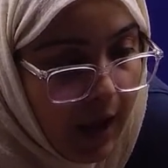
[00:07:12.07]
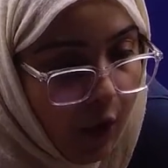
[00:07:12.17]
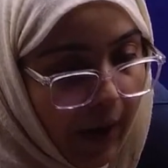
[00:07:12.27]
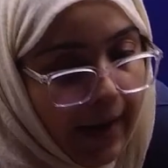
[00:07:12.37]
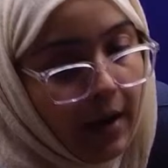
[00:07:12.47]

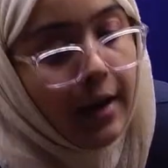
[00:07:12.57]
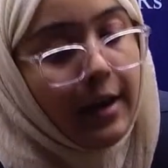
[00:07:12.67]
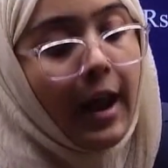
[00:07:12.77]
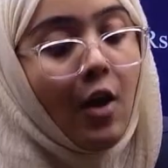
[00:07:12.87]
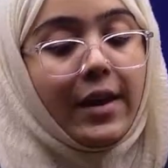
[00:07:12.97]
Okay,
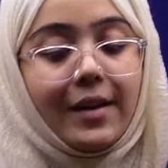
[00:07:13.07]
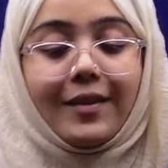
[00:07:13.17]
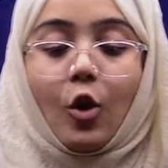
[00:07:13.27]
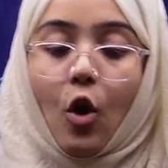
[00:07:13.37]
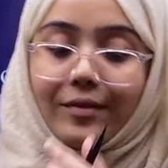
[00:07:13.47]
now there's
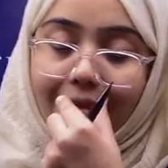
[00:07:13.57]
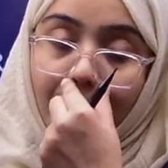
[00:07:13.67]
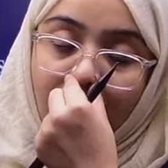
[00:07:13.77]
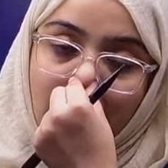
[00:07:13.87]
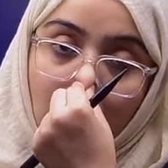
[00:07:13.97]
a
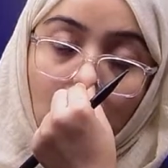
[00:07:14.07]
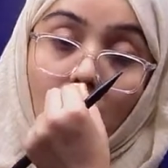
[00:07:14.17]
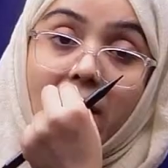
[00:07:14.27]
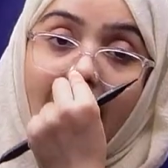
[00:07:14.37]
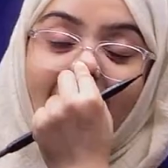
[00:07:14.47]
concept which is
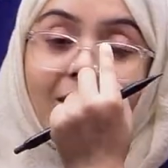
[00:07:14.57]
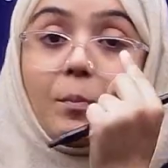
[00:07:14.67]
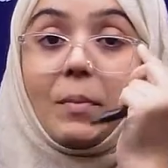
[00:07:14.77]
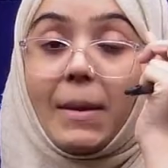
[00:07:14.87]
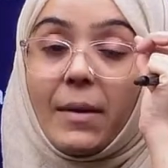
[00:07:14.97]
known as
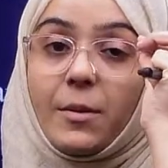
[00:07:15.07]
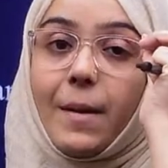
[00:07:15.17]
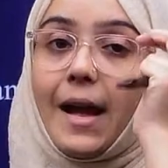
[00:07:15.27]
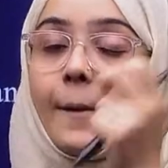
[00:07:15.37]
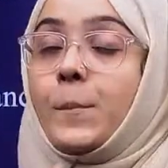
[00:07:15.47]
payment
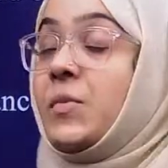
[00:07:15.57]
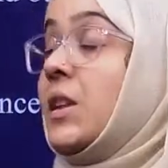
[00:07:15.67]
bank.